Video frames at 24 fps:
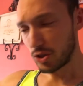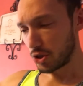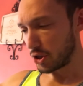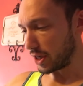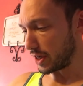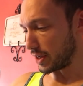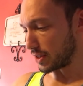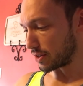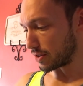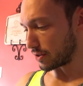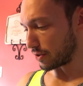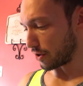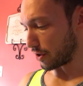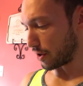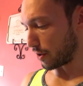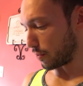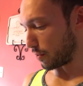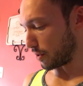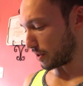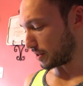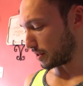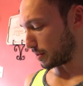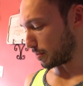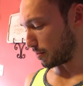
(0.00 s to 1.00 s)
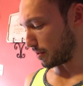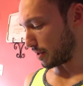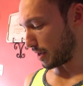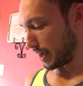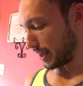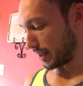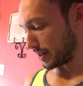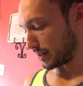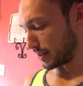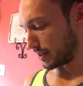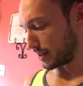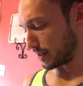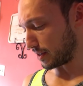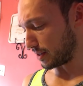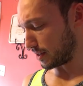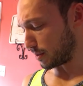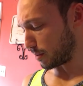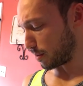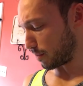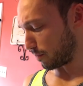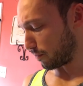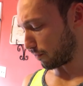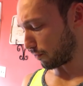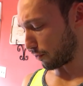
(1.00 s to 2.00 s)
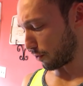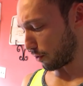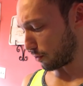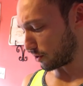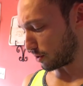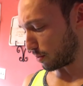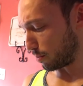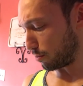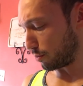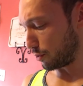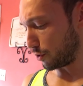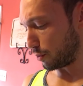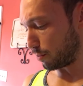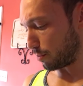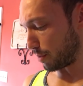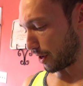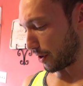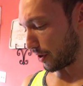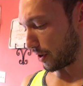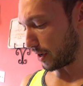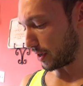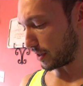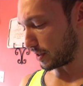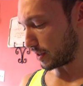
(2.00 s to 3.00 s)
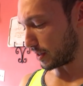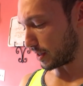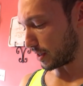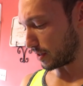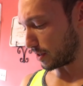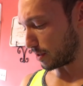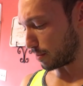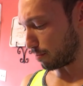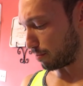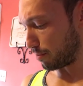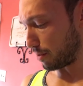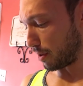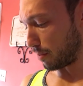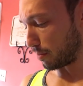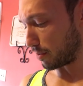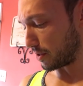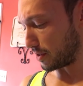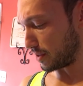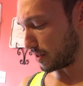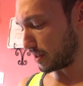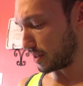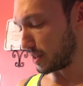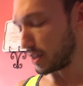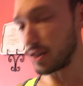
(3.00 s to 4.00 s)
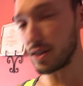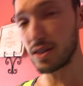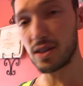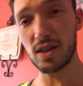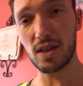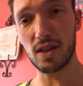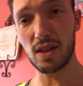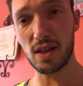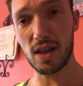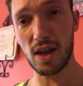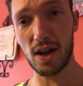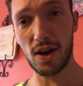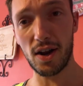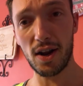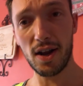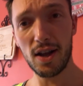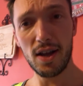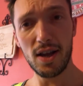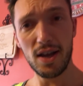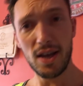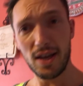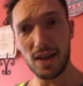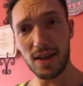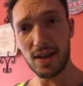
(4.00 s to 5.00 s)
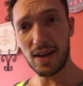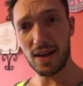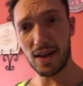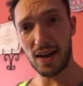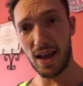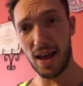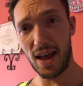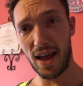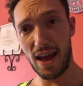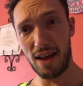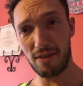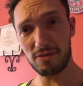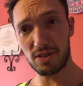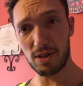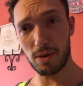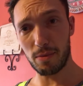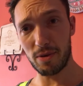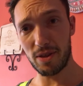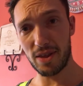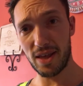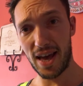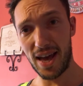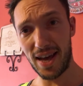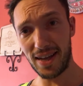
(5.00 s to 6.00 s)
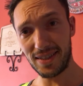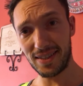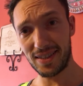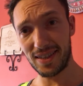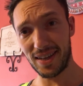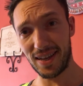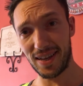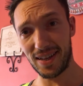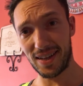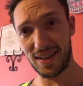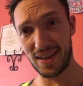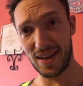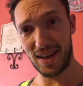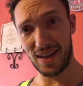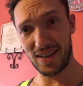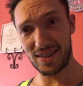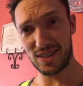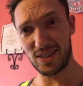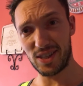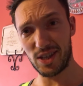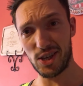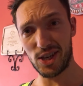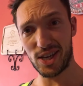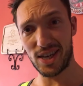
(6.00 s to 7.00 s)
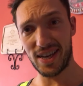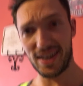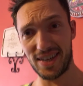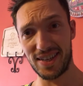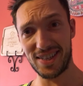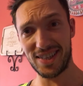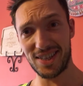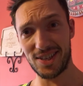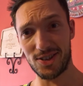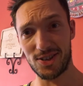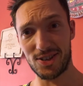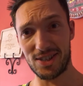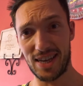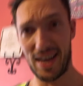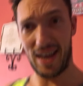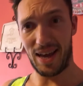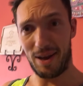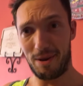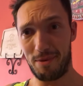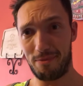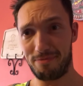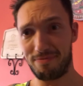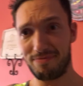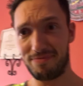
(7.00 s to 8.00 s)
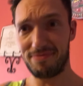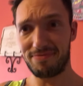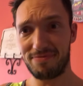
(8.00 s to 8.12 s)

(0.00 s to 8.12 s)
Chia slurry with some nuts and some frozen blueberries and some pumpkin seeds in there. Gonna have some of that, and see you again at dinner time.